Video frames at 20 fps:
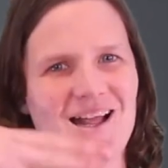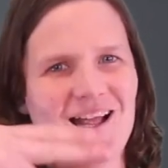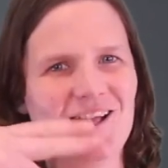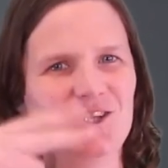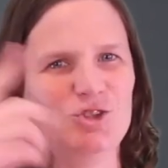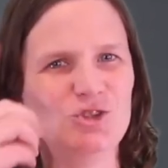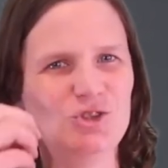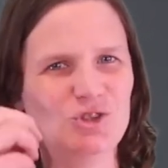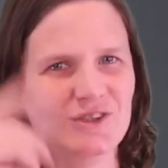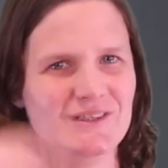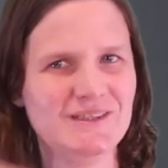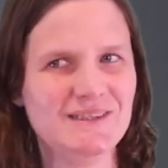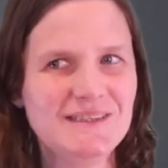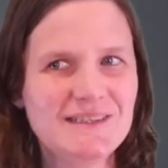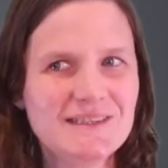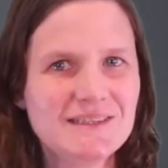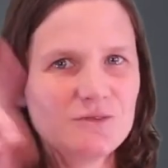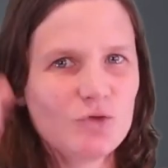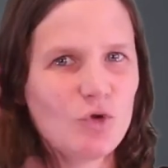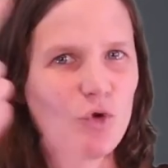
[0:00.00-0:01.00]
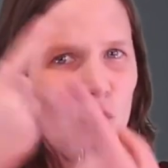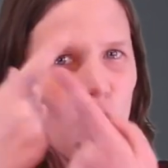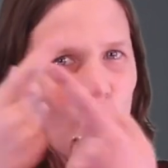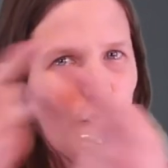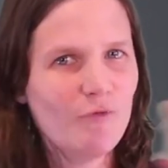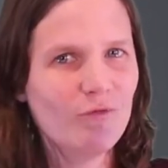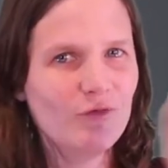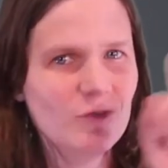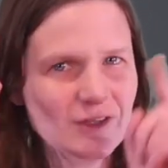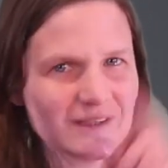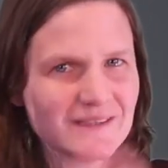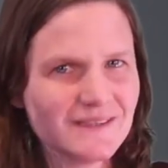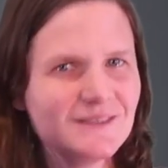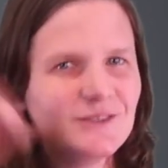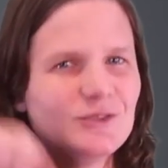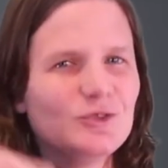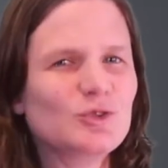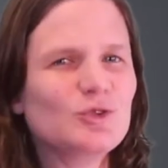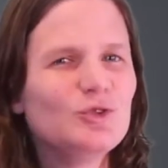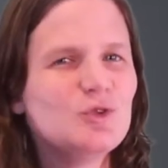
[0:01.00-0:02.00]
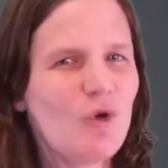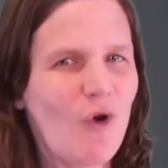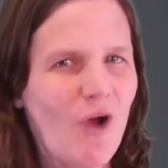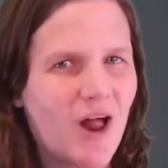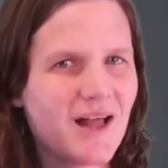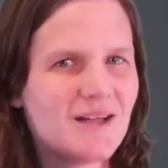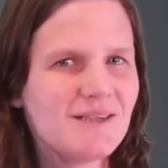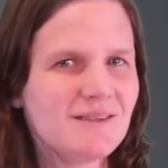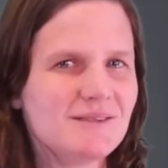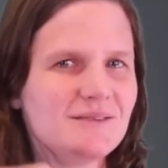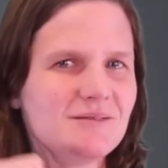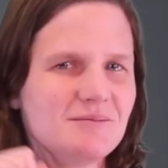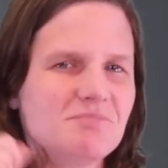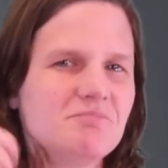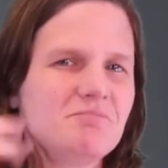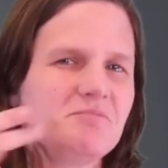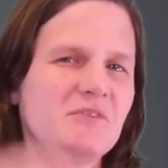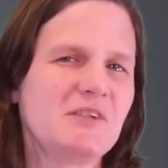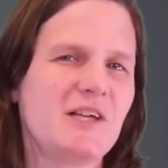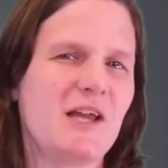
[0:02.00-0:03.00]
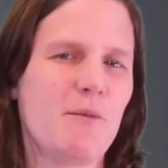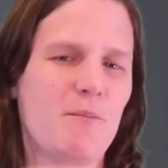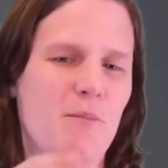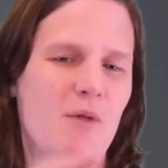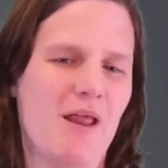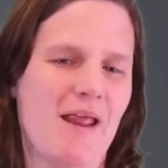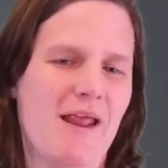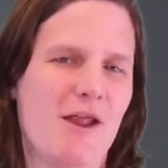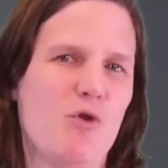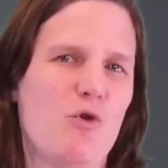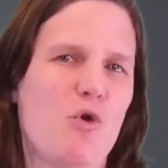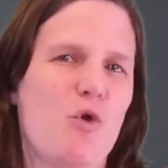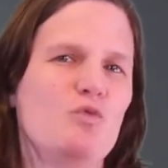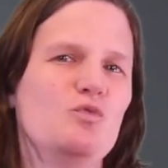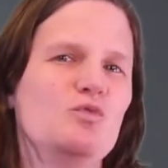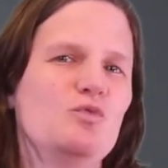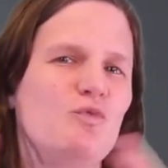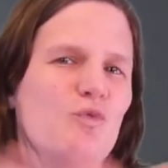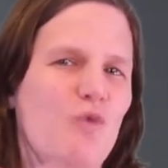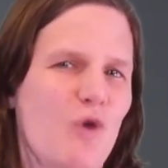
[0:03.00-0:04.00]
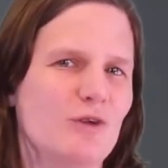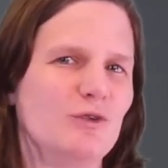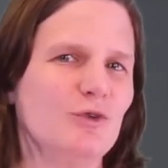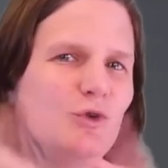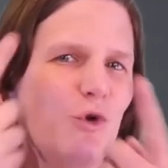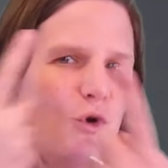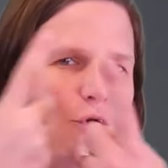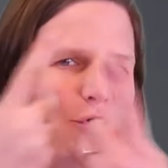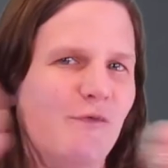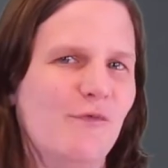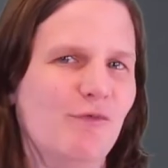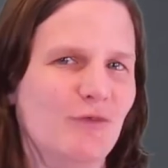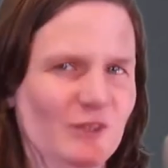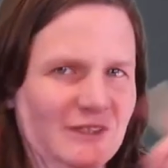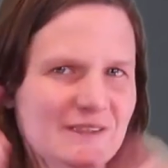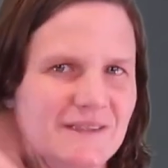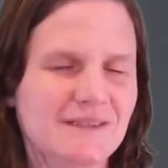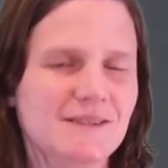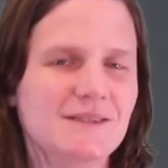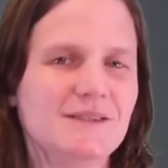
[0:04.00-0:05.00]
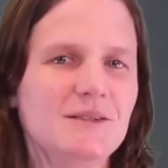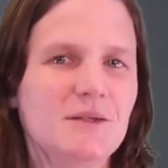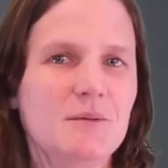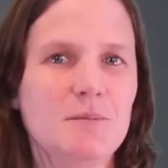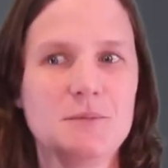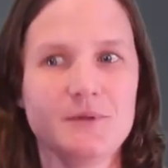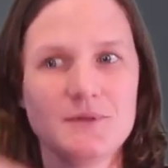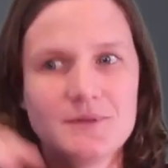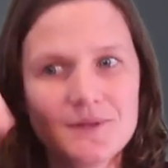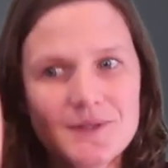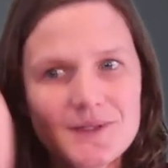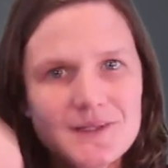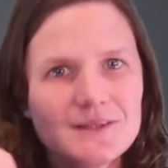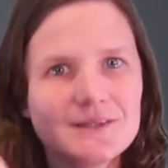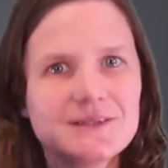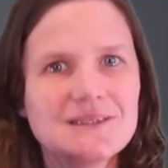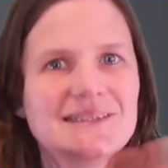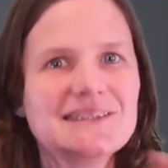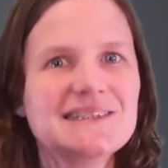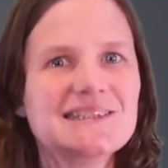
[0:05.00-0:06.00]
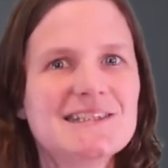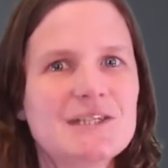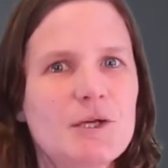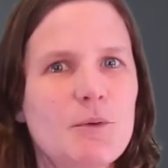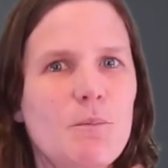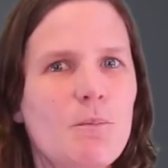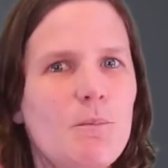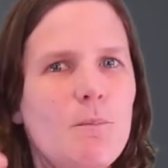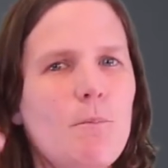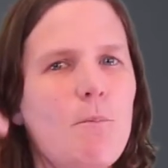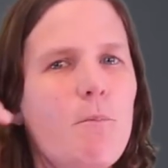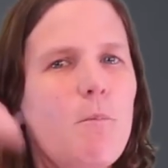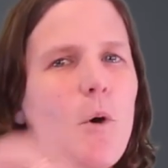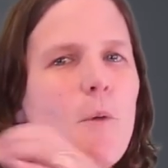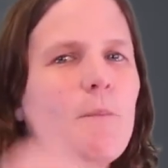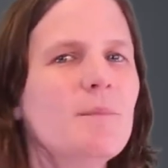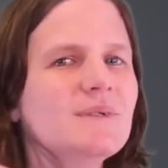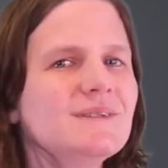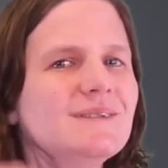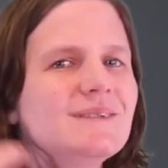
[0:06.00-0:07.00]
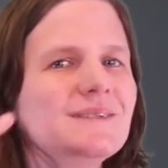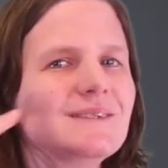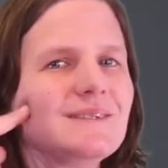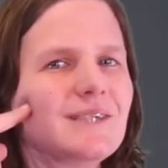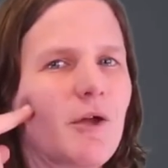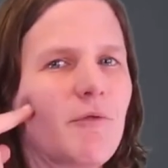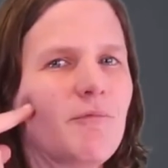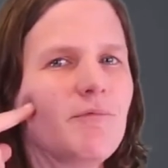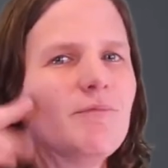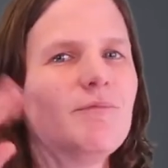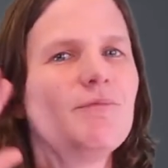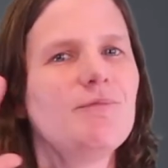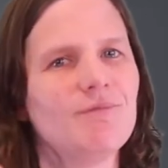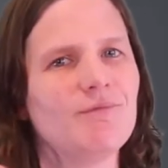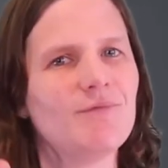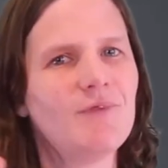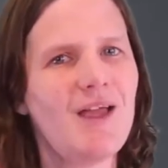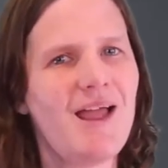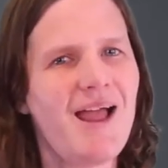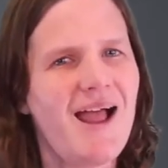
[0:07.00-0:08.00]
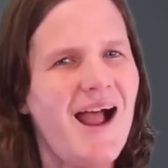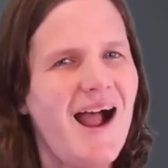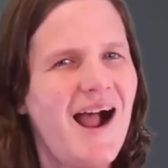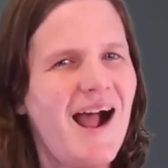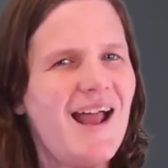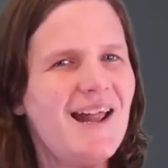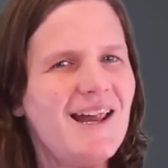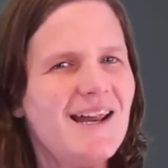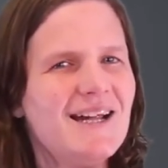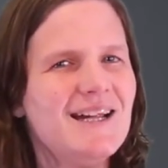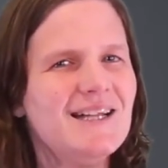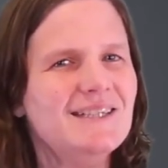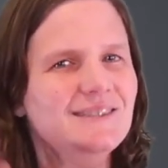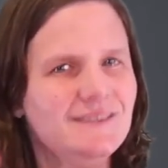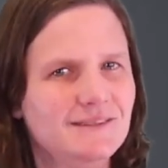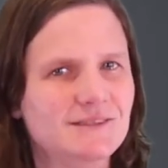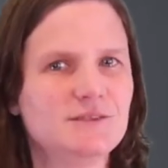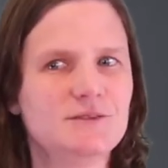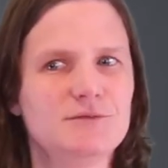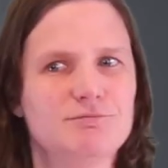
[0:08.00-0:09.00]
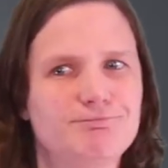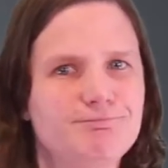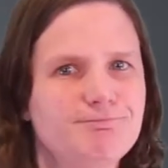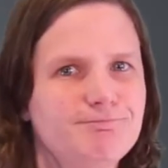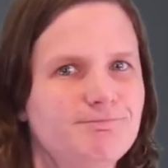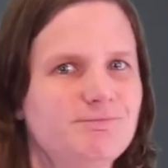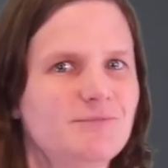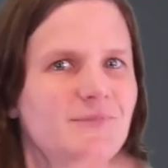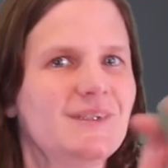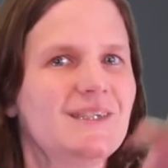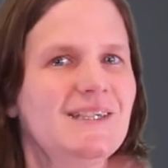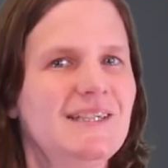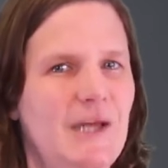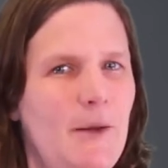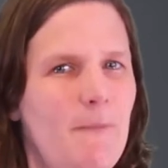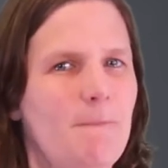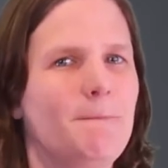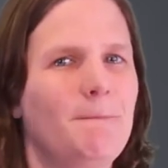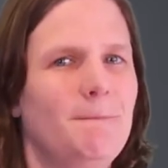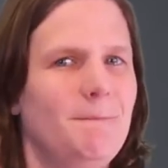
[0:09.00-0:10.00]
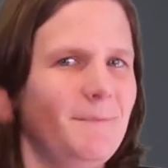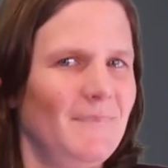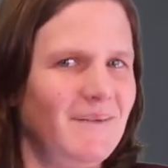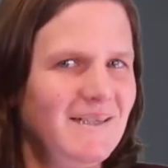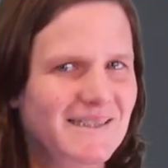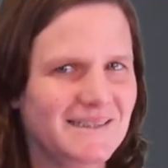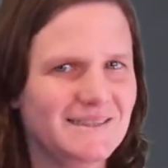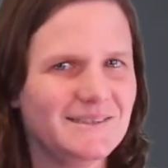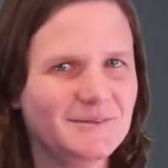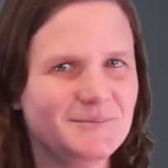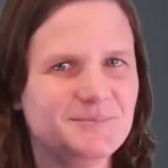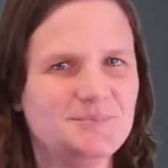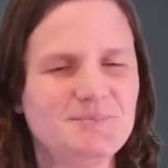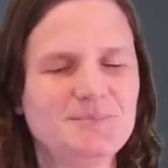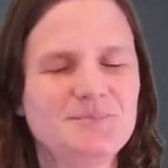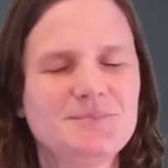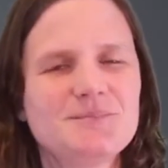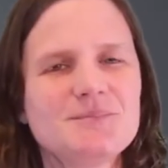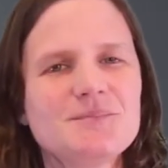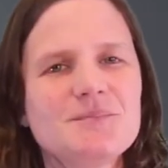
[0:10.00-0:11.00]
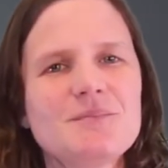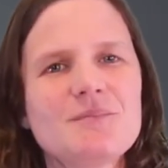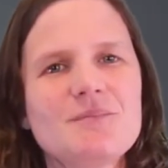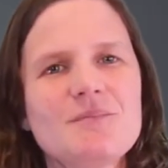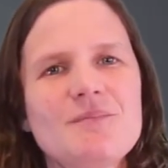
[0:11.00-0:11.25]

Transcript: I'm a PhD student at a university in Scotland called Heriot Watt University, where I'm part of the mobile deaf team led by Dr. Annelies Kusters.